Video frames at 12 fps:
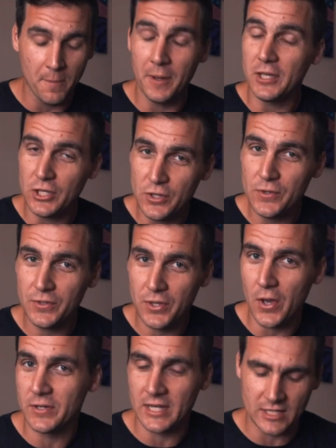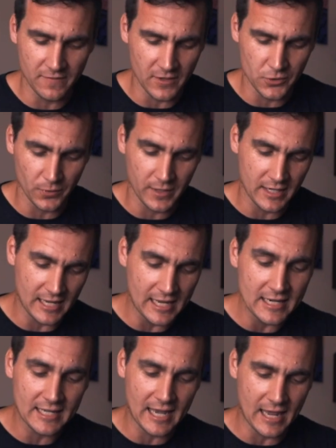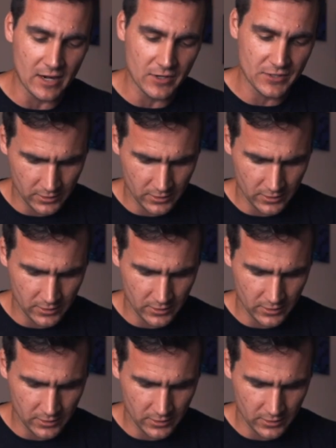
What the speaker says: but use those as visual indicators.